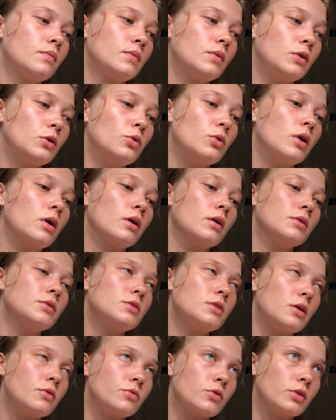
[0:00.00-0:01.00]
You are
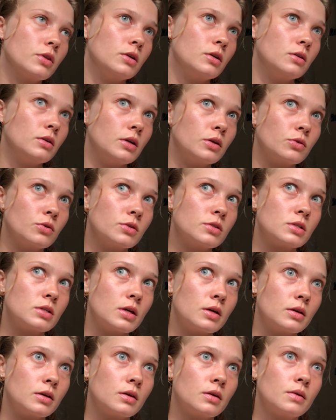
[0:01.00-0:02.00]
tougher than a nickel
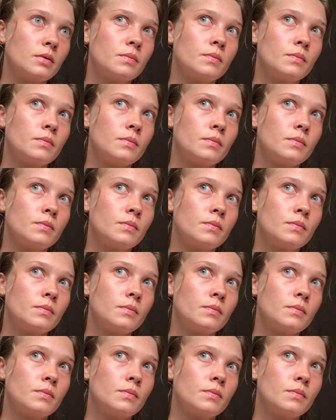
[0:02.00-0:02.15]
steak.